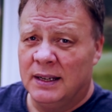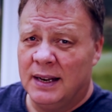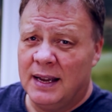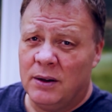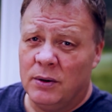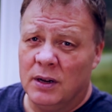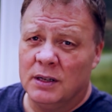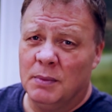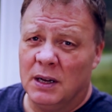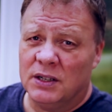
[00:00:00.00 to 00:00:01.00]
Now,
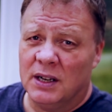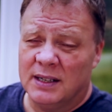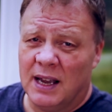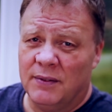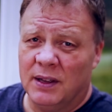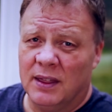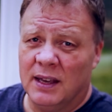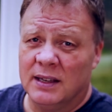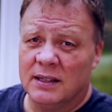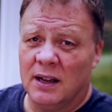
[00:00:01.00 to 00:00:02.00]
as much as having
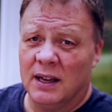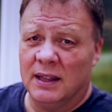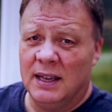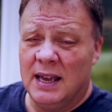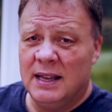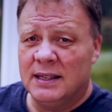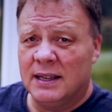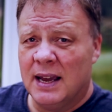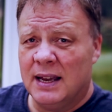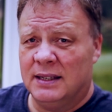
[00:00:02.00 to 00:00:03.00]
things like the
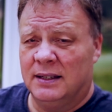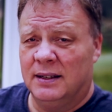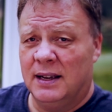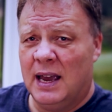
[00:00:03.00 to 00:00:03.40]
internet,